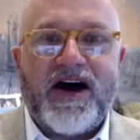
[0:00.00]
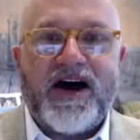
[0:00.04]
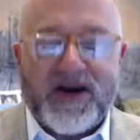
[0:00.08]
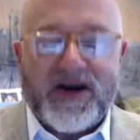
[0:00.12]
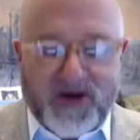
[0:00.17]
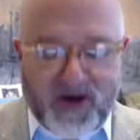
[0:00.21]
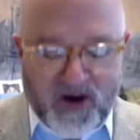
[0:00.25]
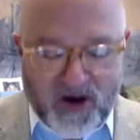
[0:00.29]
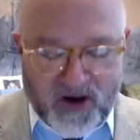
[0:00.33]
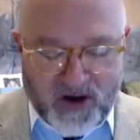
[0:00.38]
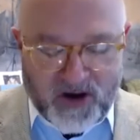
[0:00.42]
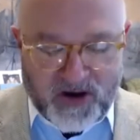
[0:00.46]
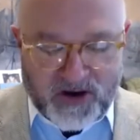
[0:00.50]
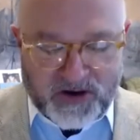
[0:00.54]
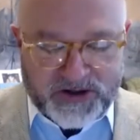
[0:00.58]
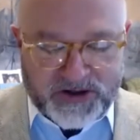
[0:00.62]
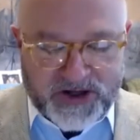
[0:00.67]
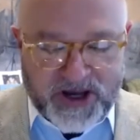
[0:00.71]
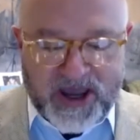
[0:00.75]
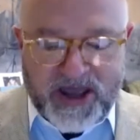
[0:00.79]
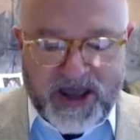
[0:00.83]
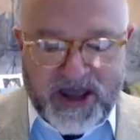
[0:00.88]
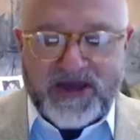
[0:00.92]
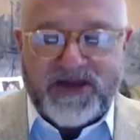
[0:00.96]
called
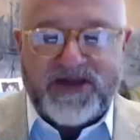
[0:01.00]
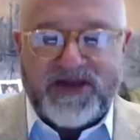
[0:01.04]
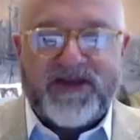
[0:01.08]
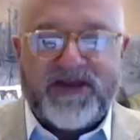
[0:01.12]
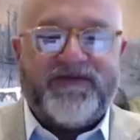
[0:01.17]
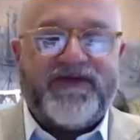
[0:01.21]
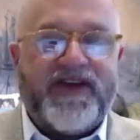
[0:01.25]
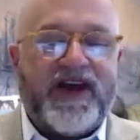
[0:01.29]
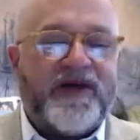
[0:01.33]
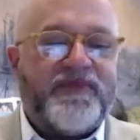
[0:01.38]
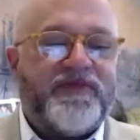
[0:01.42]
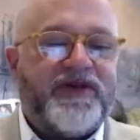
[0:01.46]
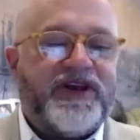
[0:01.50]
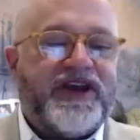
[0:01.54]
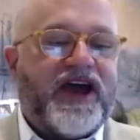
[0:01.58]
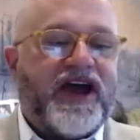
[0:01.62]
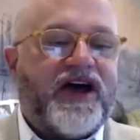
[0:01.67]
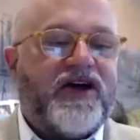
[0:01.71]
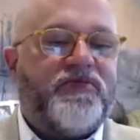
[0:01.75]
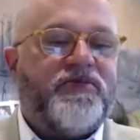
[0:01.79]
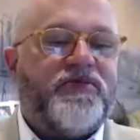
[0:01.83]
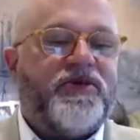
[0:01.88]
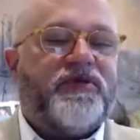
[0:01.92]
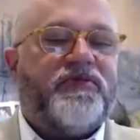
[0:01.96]
The Family
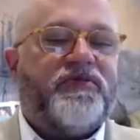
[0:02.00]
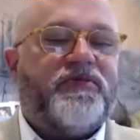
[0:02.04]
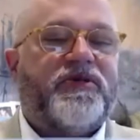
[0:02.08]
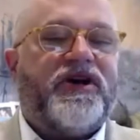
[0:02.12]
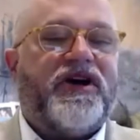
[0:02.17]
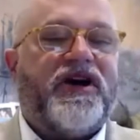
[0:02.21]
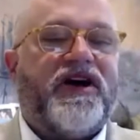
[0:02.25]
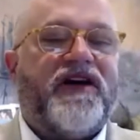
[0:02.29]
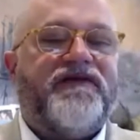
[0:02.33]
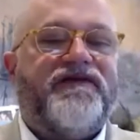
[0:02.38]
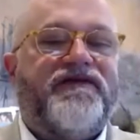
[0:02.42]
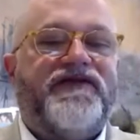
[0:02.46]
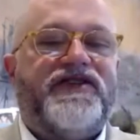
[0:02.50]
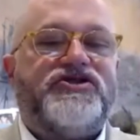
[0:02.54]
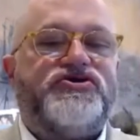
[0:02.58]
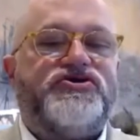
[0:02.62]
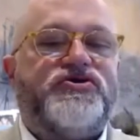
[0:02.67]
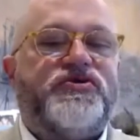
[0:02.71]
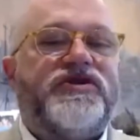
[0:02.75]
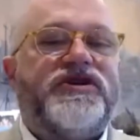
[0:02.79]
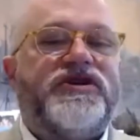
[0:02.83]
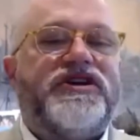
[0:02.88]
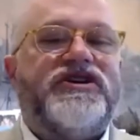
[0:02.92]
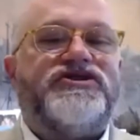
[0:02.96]
Album, A
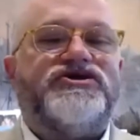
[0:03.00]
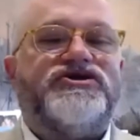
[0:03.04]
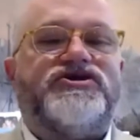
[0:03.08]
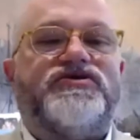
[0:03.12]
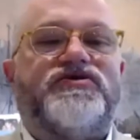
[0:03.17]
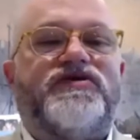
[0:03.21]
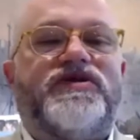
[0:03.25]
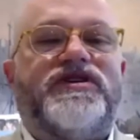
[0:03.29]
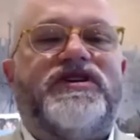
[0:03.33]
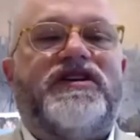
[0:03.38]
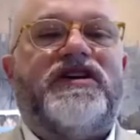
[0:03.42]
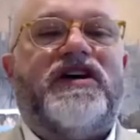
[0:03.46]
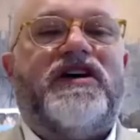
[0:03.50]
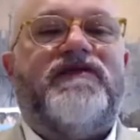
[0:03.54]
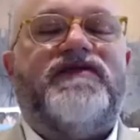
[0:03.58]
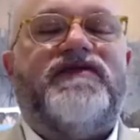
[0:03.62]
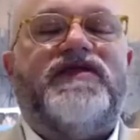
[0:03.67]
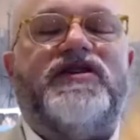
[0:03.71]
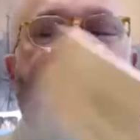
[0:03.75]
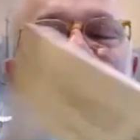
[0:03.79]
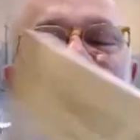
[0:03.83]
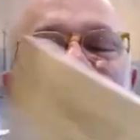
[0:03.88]
Visual History of the New